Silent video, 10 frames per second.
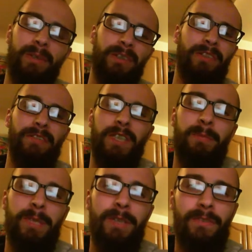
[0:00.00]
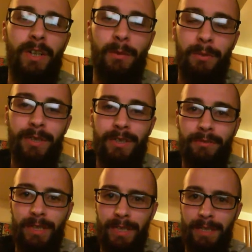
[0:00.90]
I've got nothing specific I wanted to
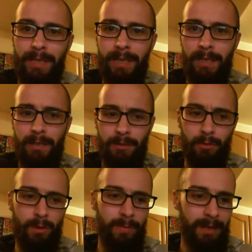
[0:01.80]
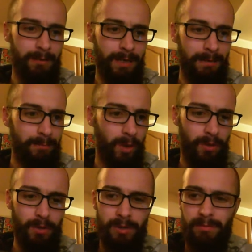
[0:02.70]
really talk about, um, but I've
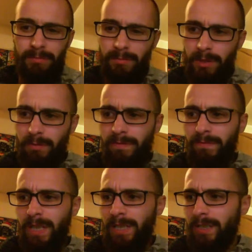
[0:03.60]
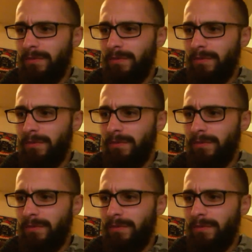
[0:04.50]
got some new things in